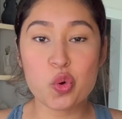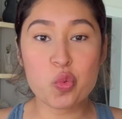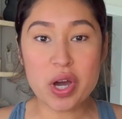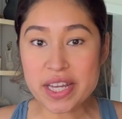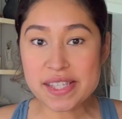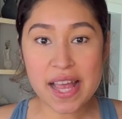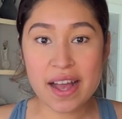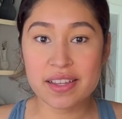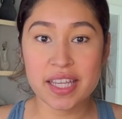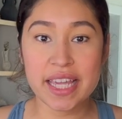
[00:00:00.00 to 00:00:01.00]
what
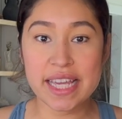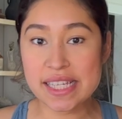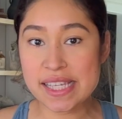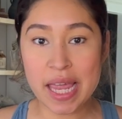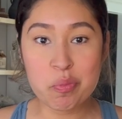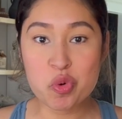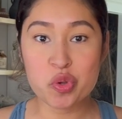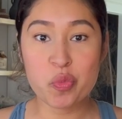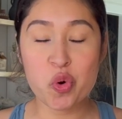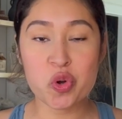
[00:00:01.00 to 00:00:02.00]
exactly is a mood
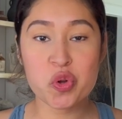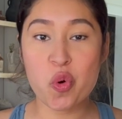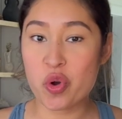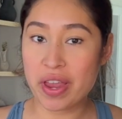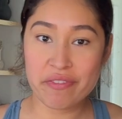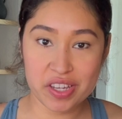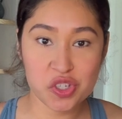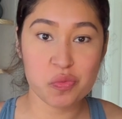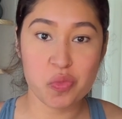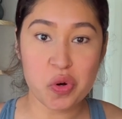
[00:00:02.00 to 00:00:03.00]
board or a
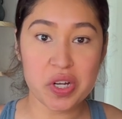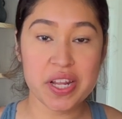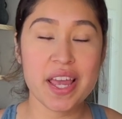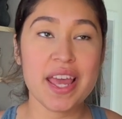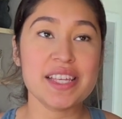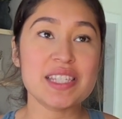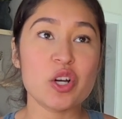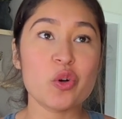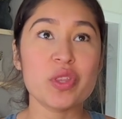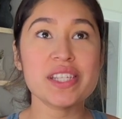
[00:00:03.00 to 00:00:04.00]
vision board?
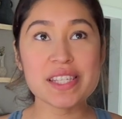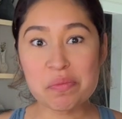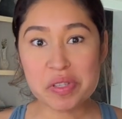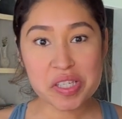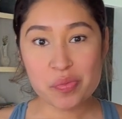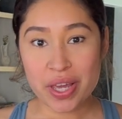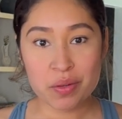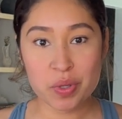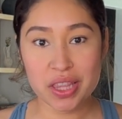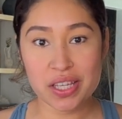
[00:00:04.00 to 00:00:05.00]
So the simplest way to
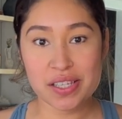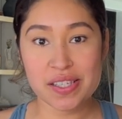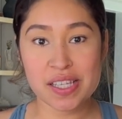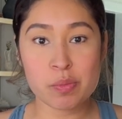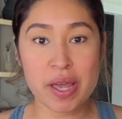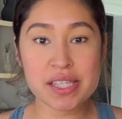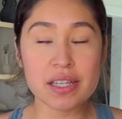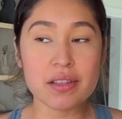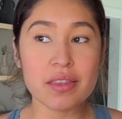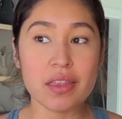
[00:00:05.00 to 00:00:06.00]
put this is
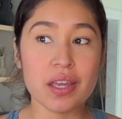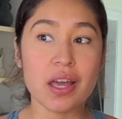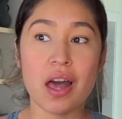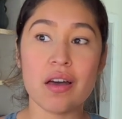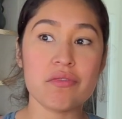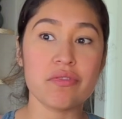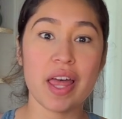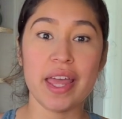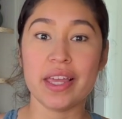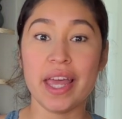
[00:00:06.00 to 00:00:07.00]
basically think of
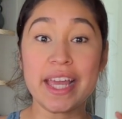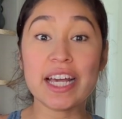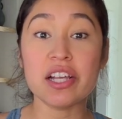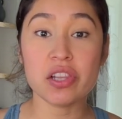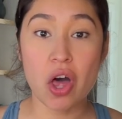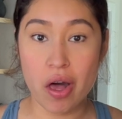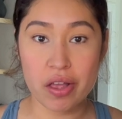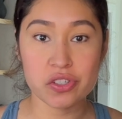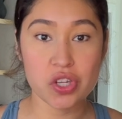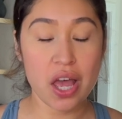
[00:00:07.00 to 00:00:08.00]
like a
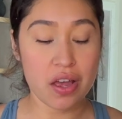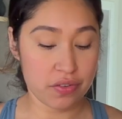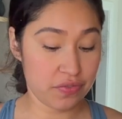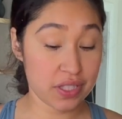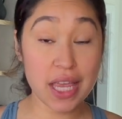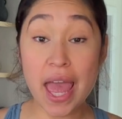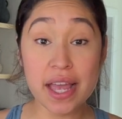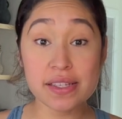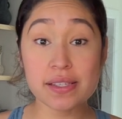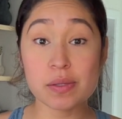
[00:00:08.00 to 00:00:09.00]
collage of
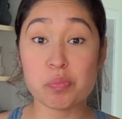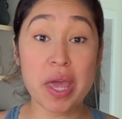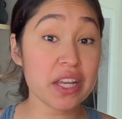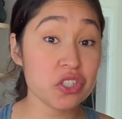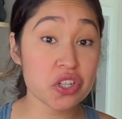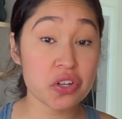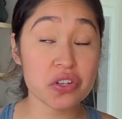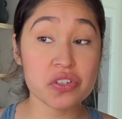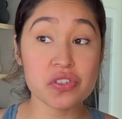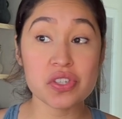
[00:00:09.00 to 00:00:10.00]
text,
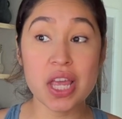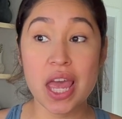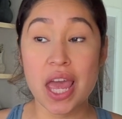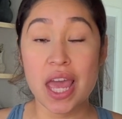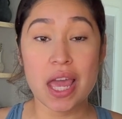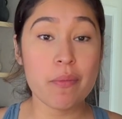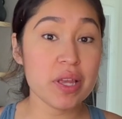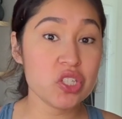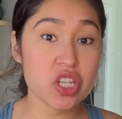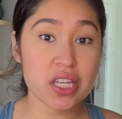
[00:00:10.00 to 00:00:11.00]
pictures,
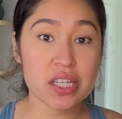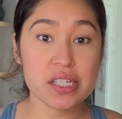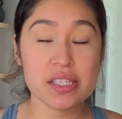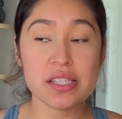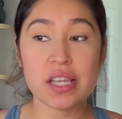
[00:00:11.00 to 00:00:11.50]
images,